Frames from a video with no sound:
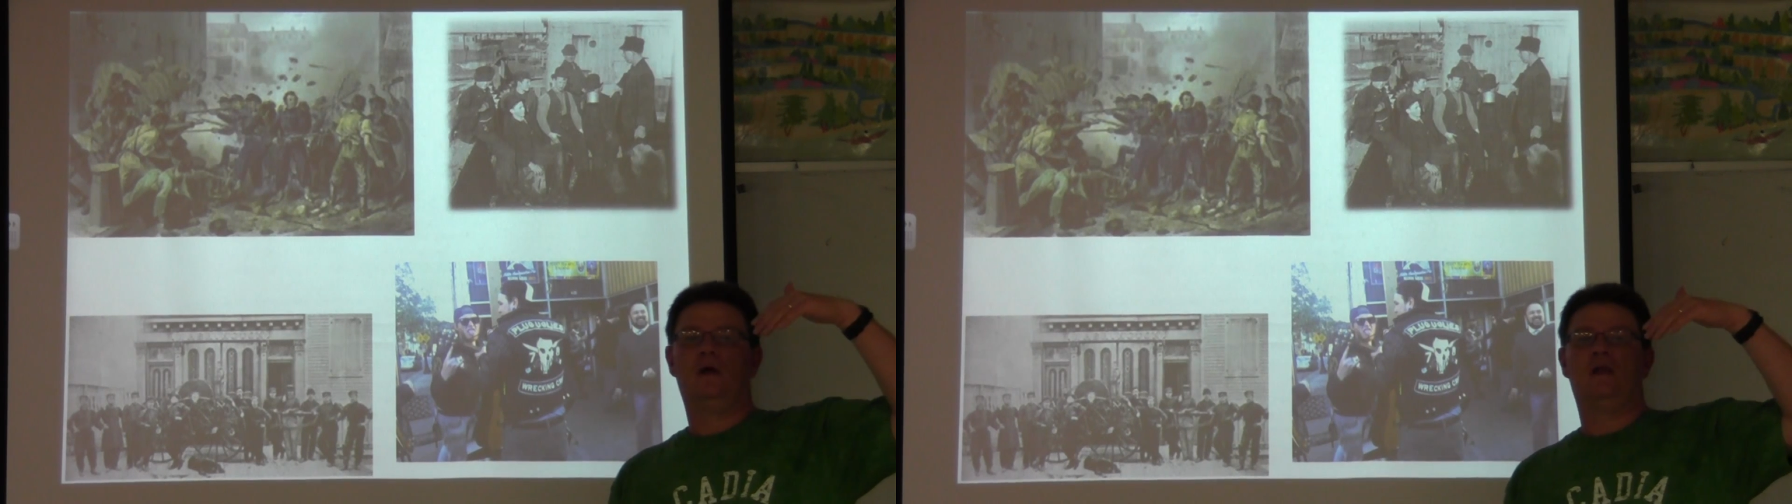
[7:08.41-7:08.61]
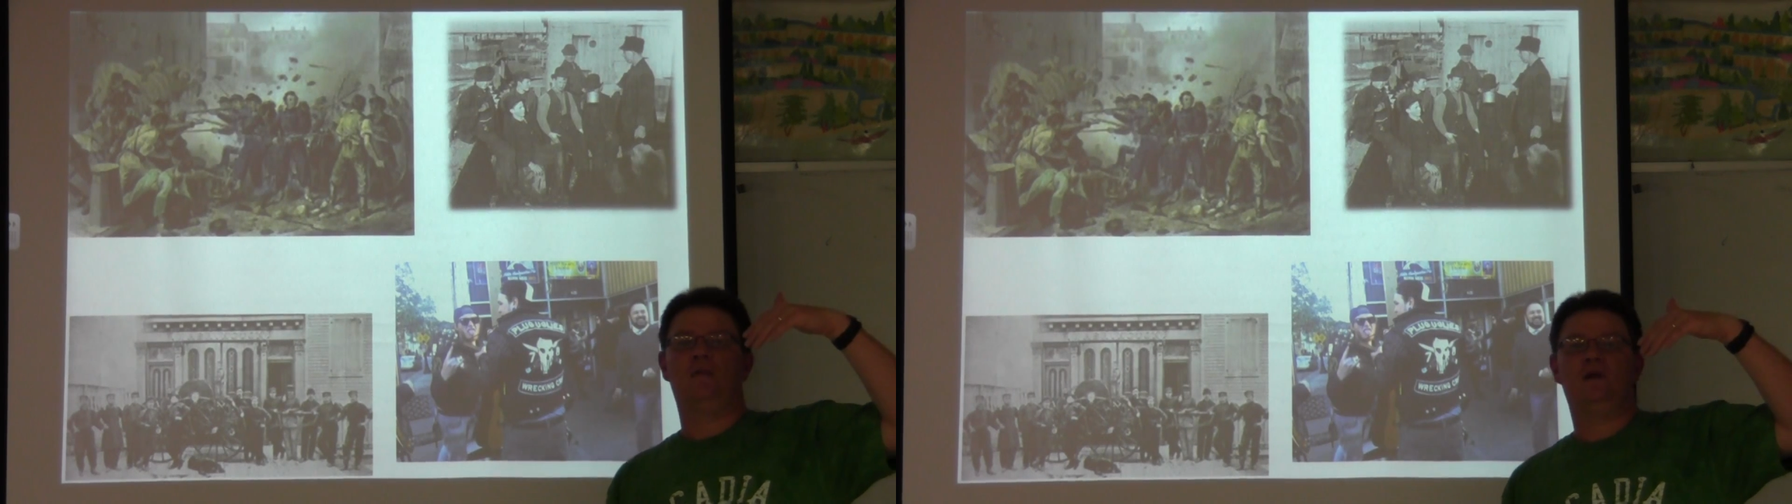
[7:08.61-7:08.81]

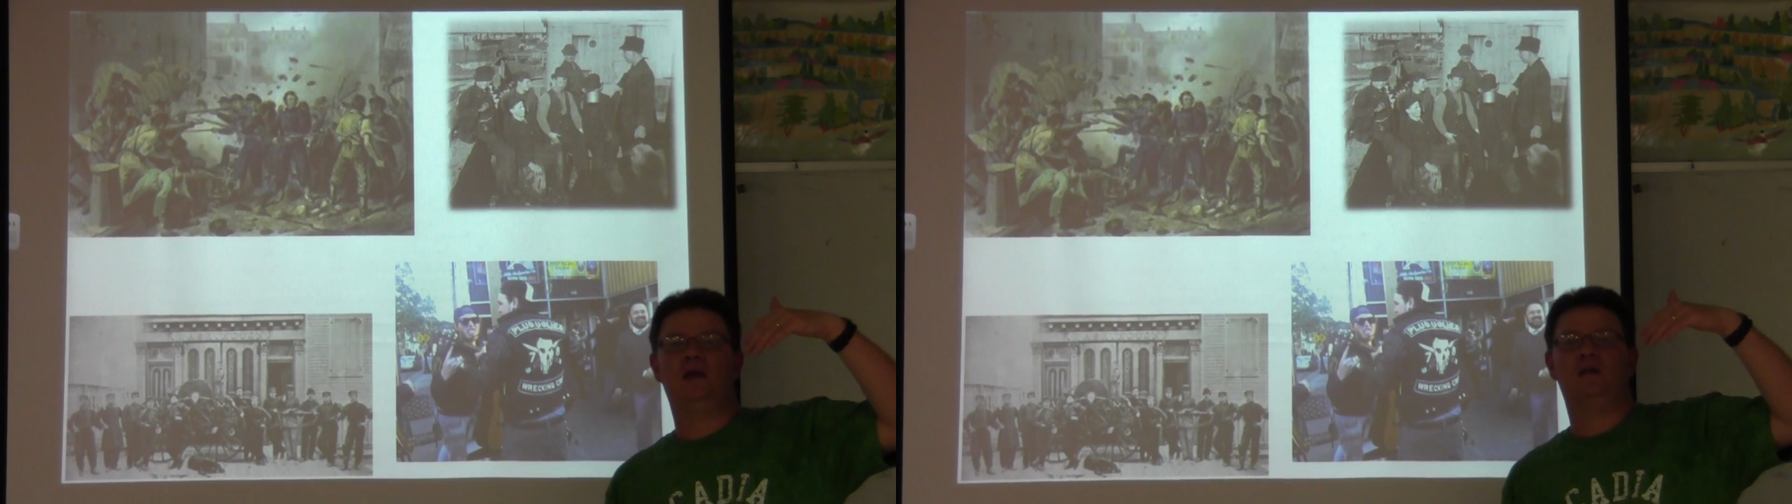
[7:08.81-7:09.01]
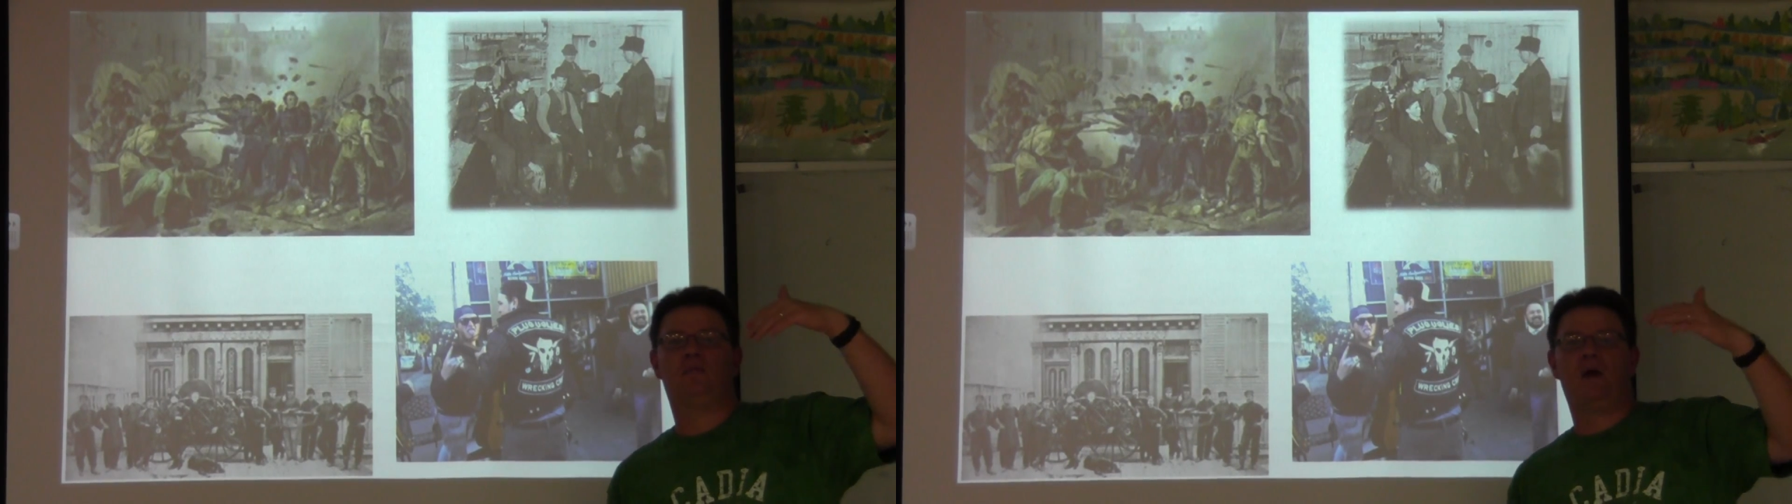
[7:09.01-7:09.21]
They
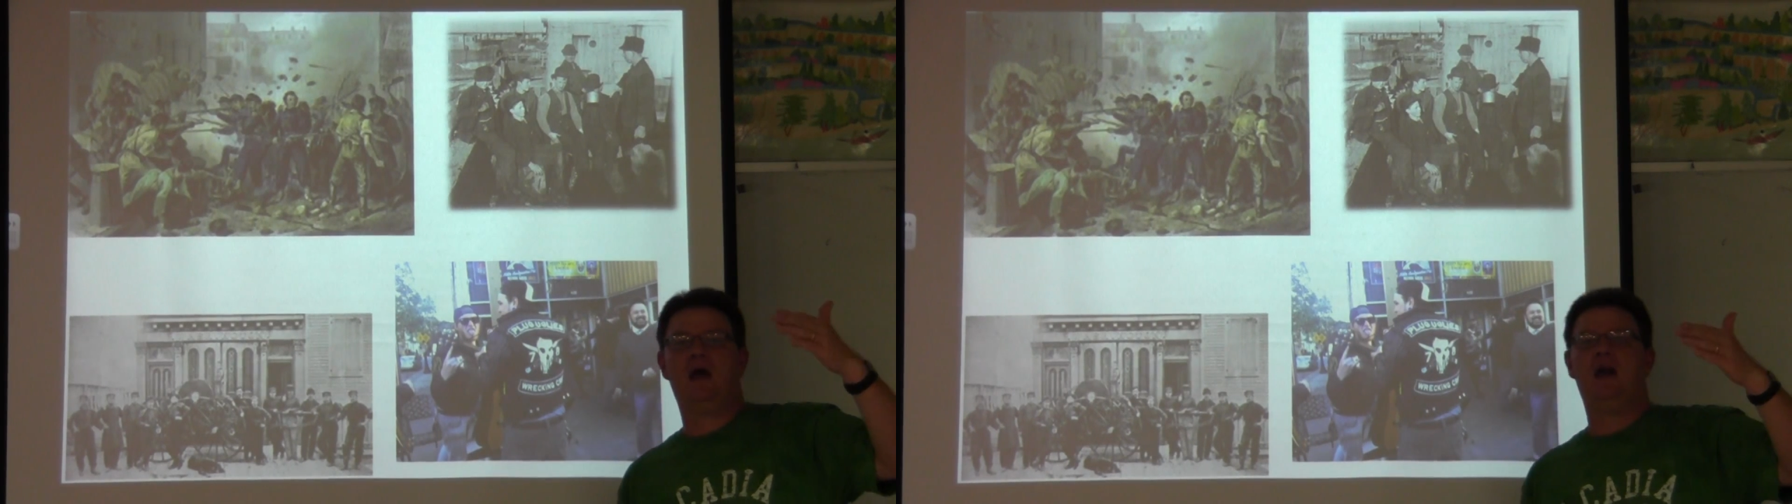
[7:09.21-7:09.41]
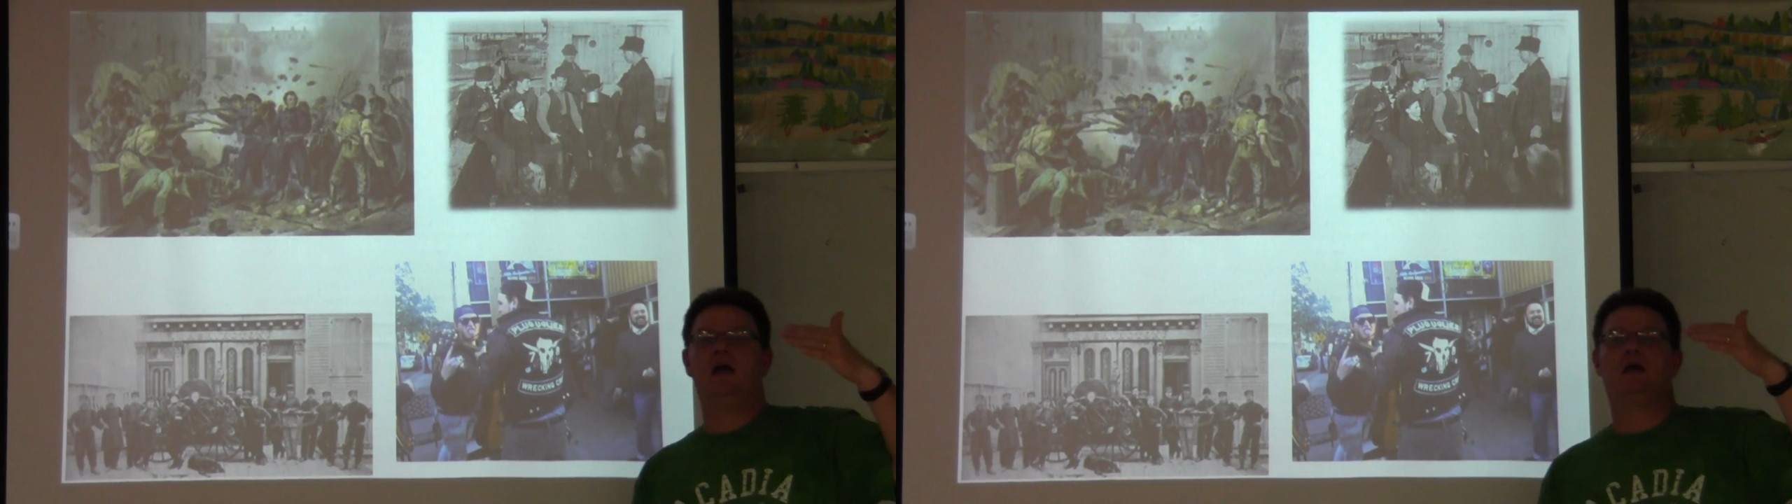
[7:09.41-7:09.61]
begin to
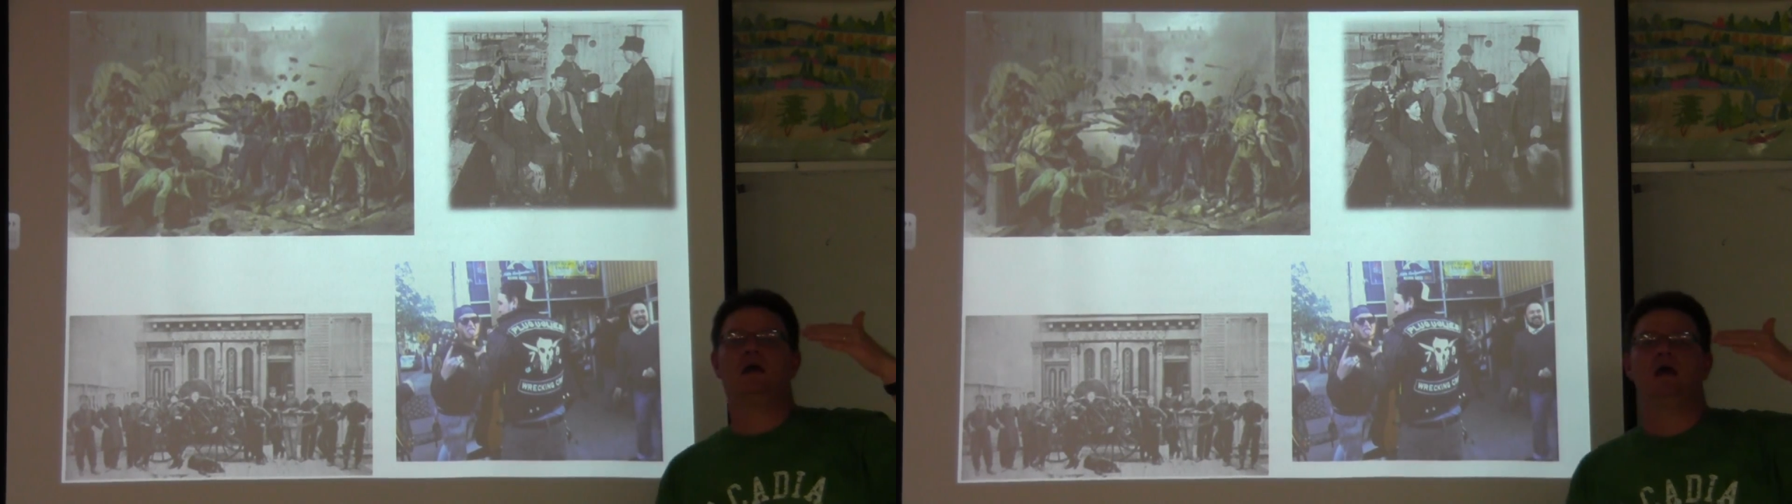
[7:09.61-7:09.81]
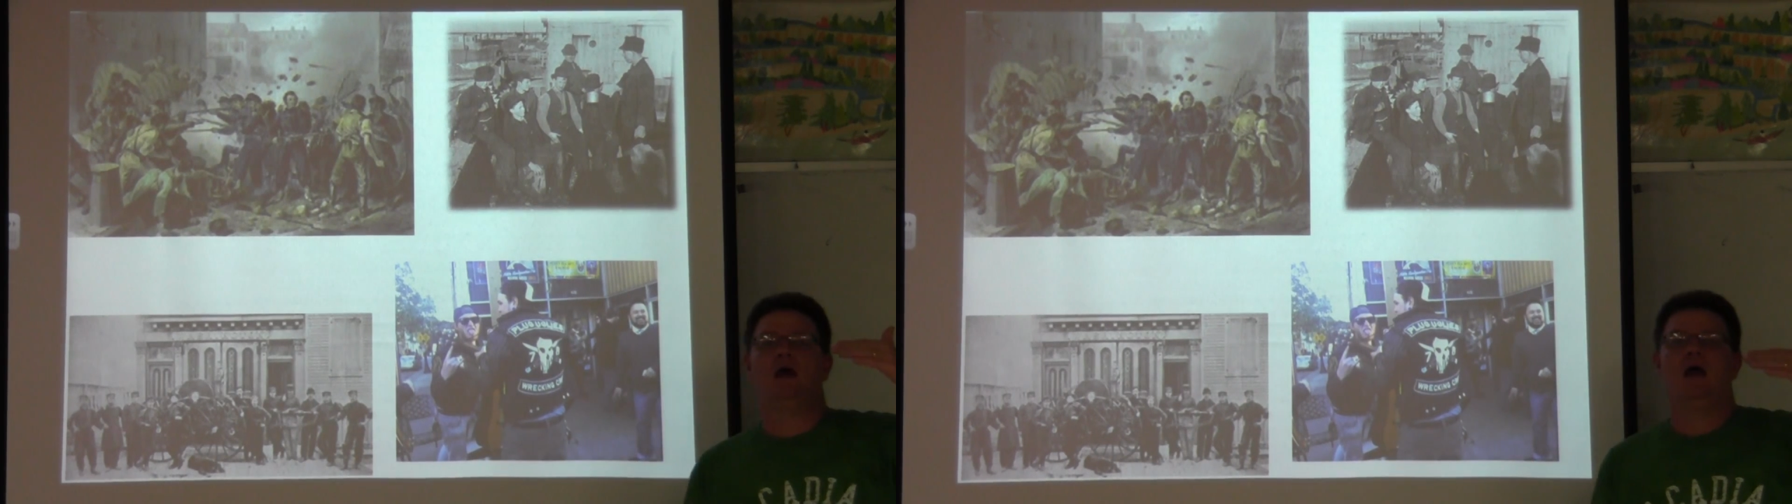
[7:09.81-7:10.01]
panic